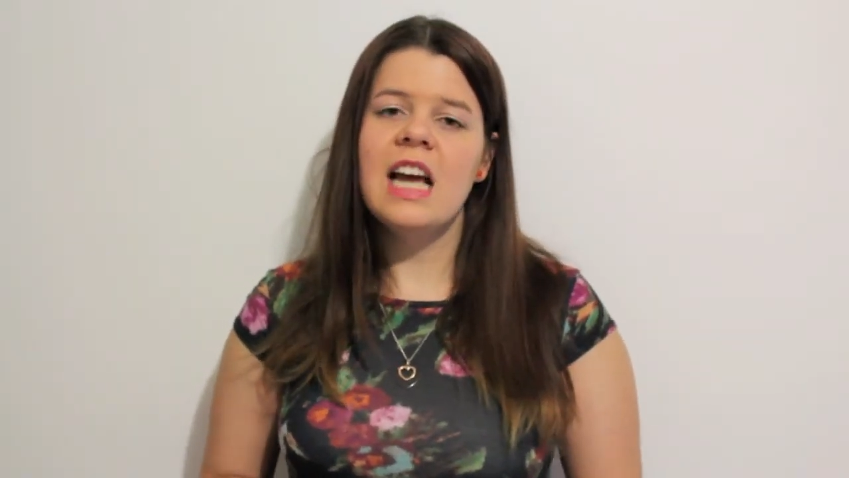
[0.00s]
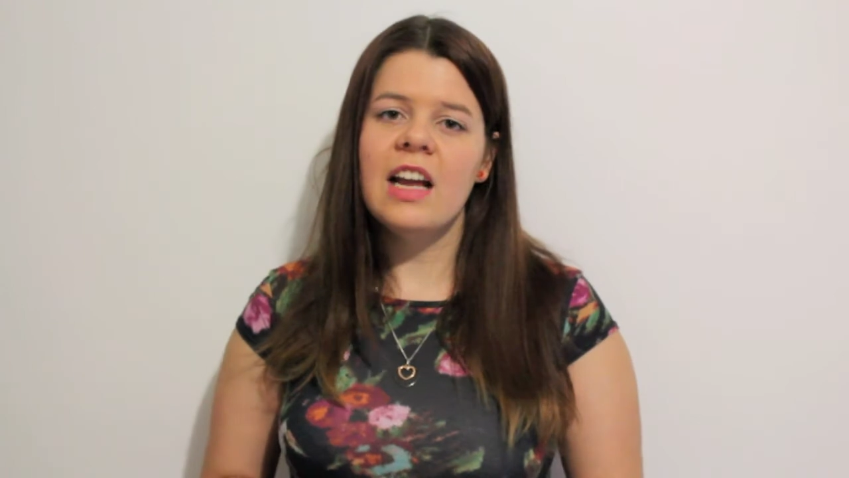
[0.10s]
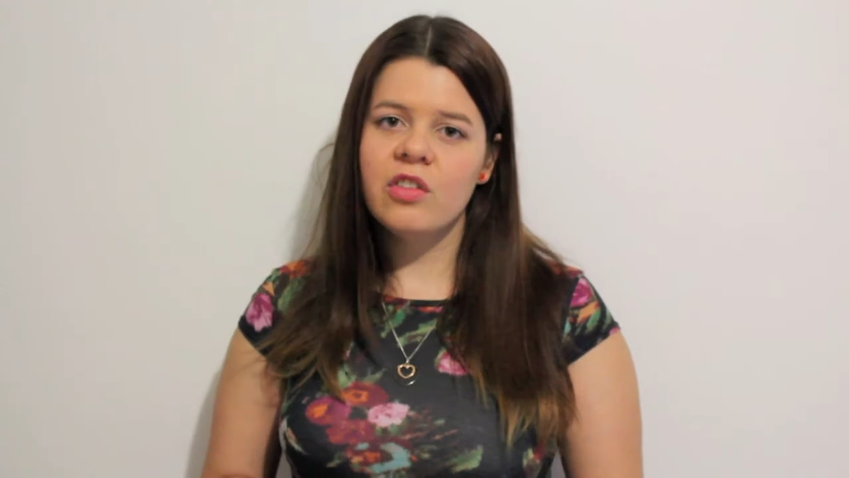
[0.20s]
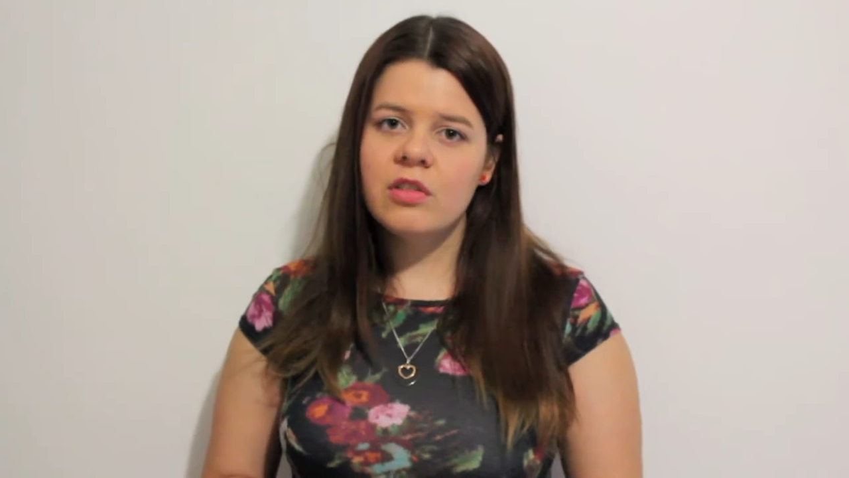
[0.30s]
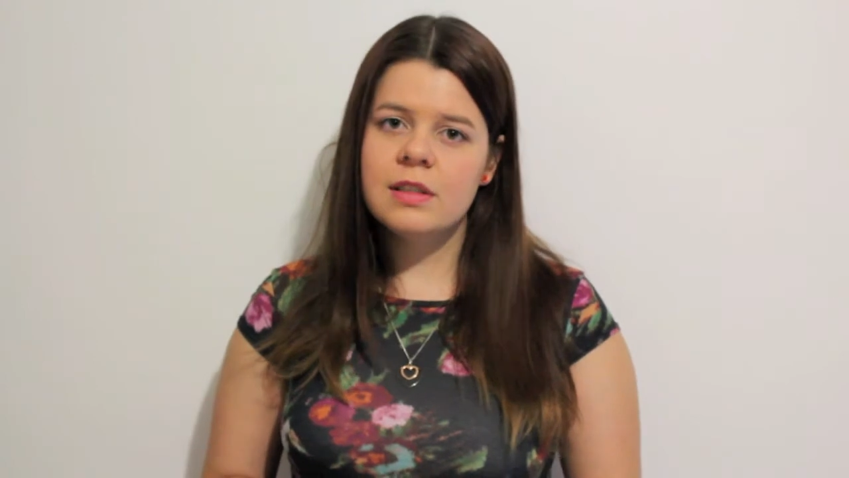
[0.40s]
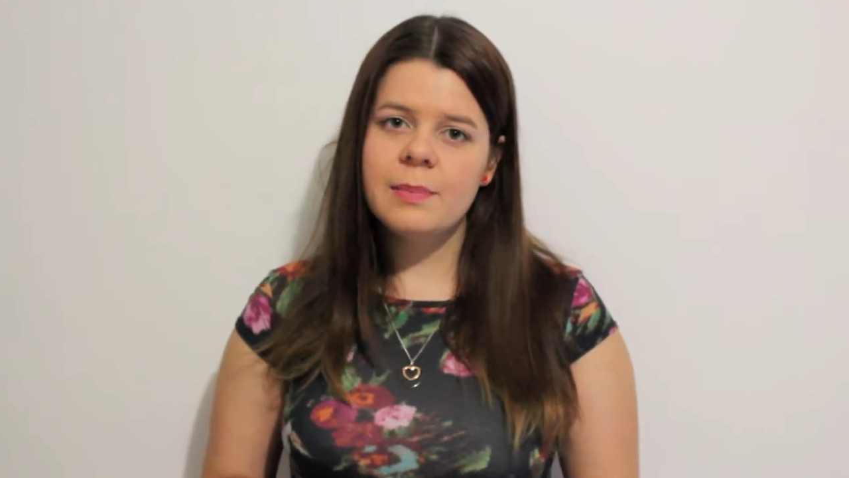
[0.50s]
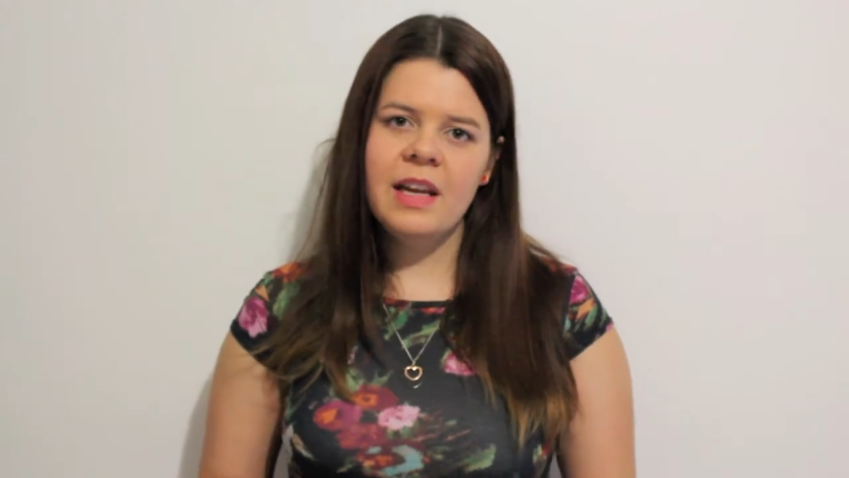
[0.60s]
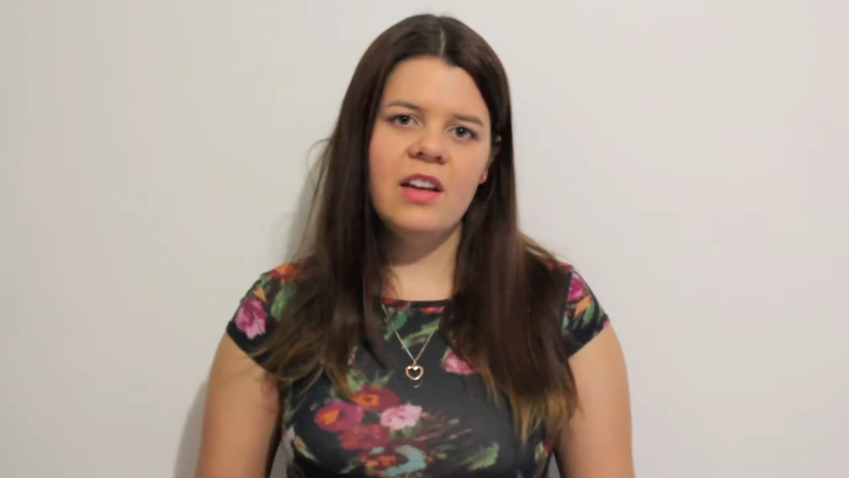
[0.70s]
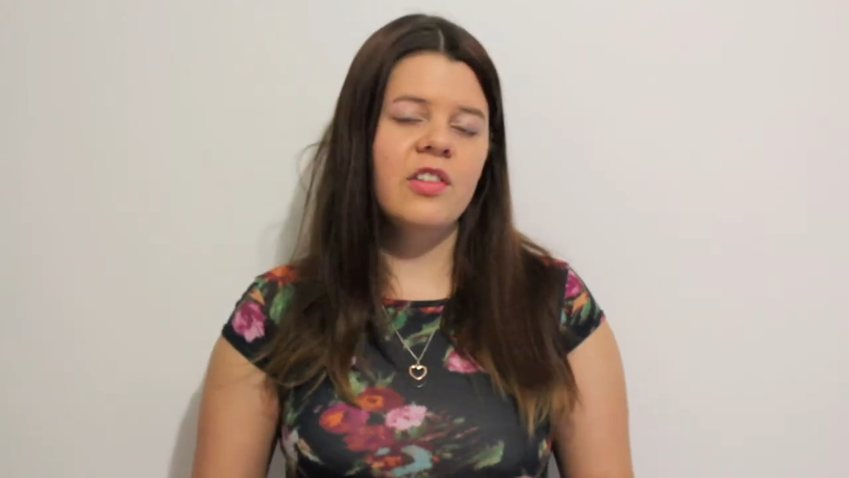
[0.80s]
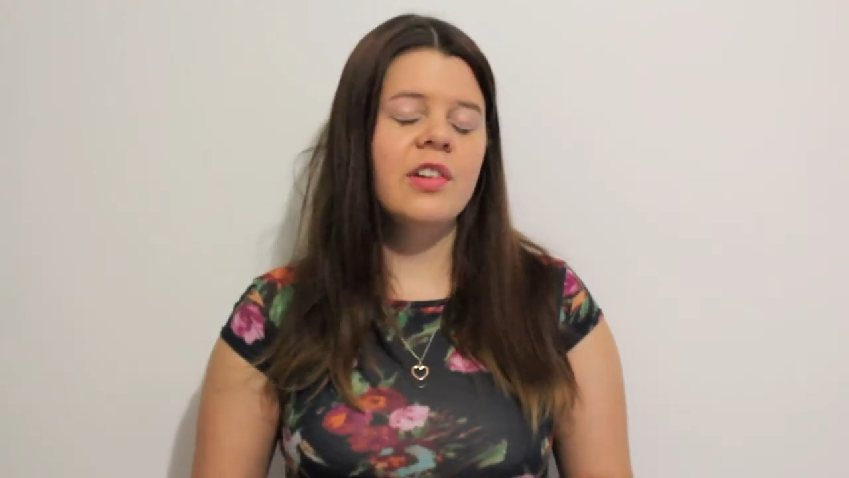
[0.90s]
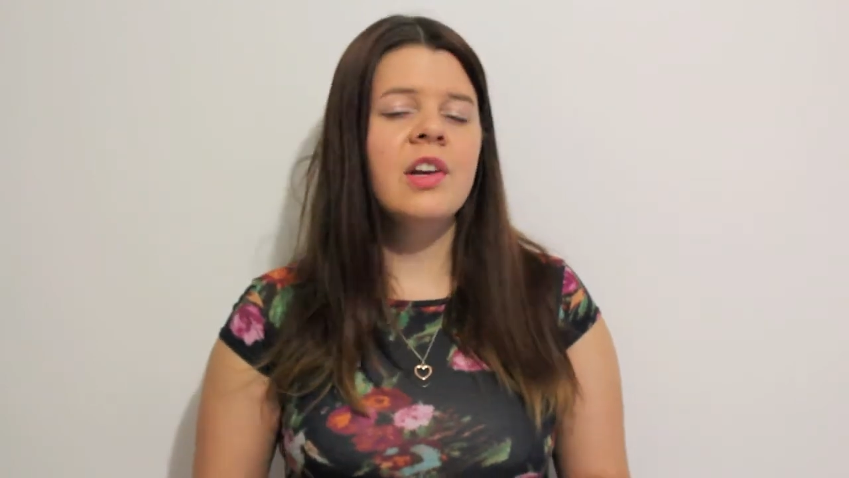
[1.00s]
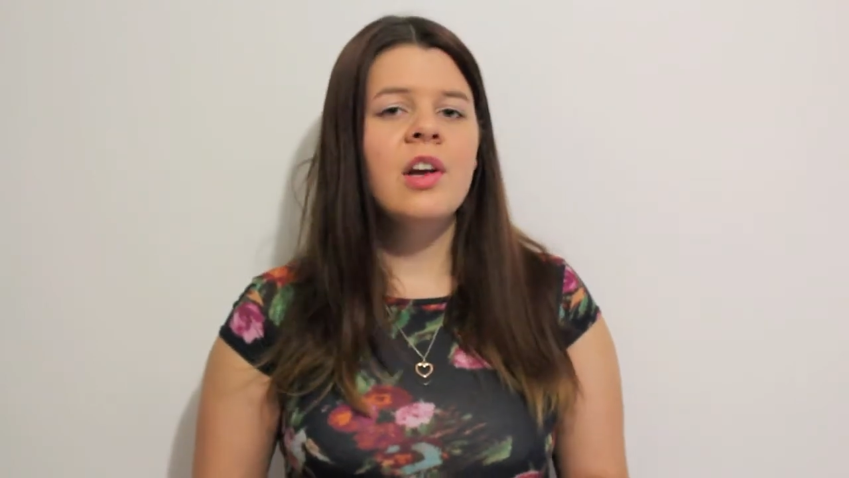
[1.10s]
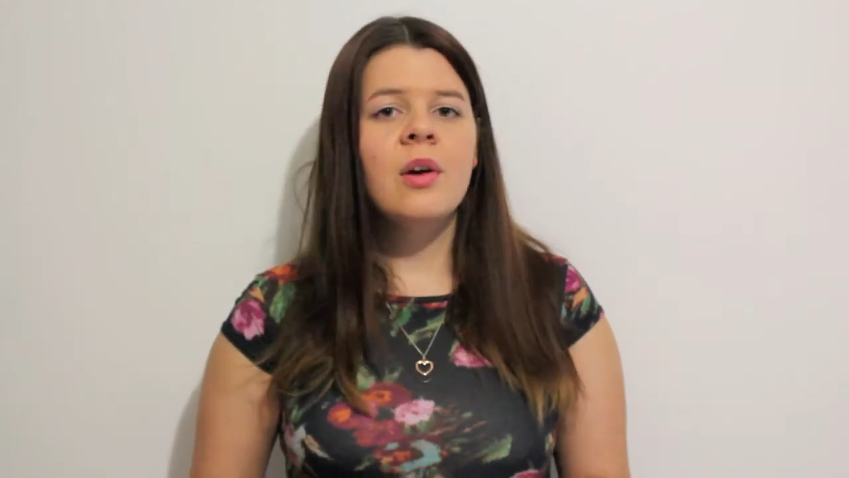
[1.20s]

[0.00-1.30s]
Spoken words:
natural speech,